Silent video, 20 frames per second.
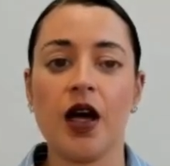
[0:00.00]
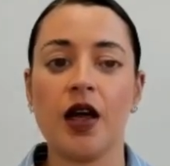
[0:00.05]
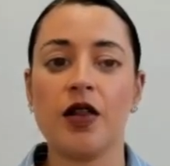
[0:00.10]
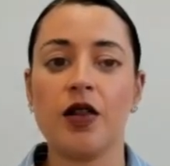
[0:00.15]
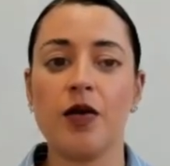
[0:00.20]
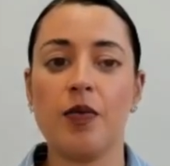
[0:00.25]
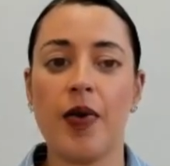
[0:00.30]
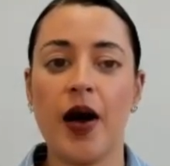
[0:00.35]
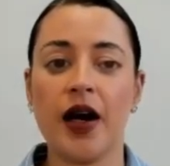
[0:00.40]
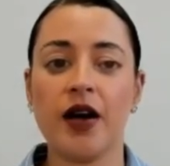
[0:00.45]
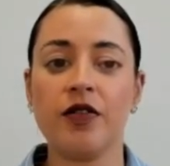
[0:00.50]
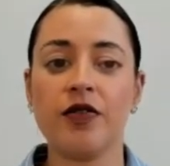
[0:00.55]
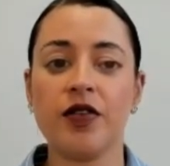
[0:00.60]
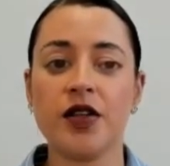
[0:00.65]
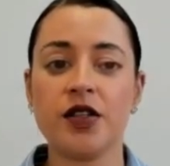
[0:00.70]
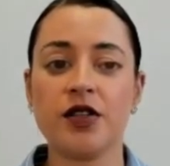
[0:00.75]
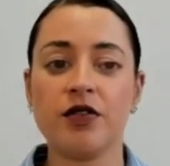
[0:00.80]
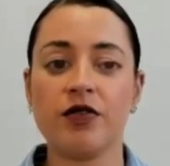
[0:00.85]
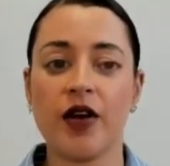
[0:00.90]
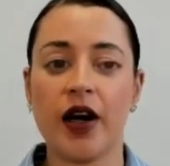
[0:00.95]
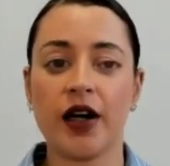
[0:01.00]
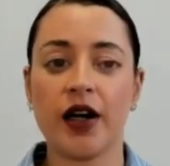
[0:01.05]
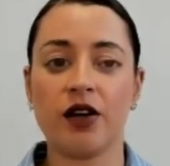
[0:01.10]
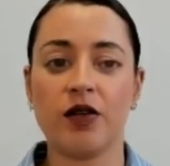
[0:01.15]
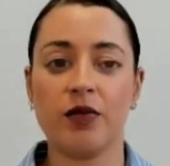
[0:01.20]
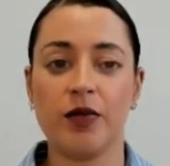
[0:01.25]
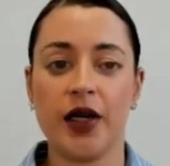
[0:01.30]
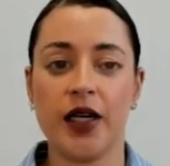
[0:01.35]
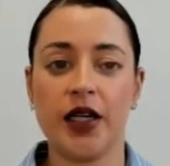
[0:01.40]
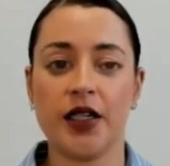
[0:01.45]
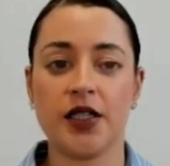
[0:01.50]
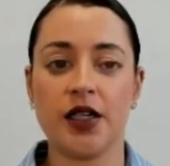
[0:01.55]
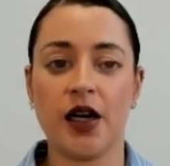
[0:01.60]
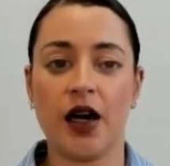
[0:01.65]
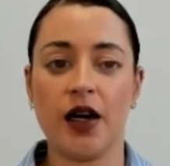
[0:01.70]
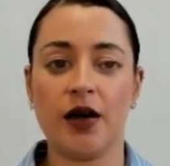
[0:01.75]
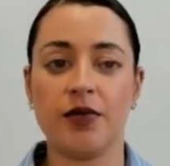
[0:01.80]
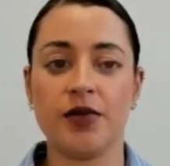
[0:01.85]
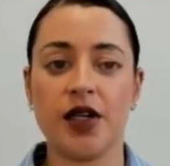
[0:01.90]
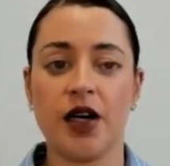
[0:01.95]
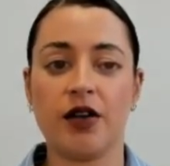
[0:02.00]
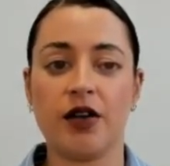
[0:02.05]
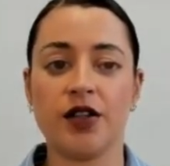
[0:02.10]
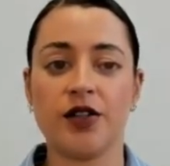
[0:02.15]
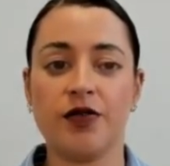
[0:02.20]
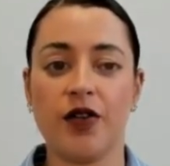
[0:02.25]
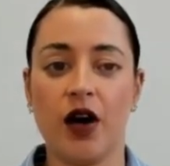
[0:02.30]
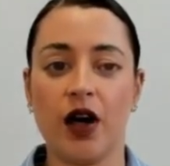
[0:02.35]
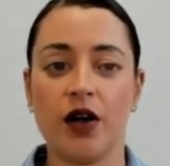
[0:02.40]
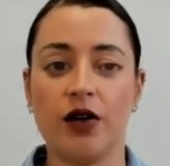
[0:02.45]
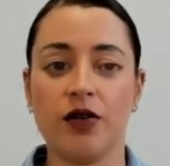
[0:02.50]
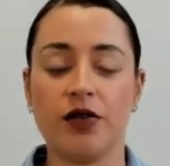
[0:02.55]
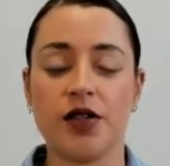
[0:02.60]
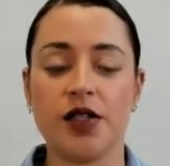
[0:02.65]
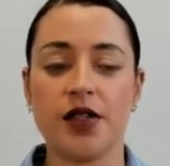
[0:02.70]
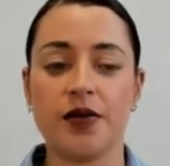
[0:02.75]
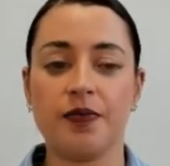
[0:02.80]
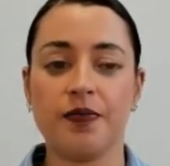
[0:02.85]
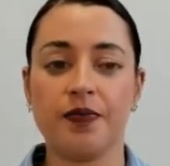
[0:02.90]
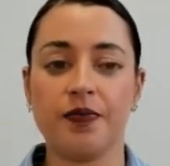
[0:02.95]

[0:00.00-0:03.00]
The benefits of regular meal times are as follows.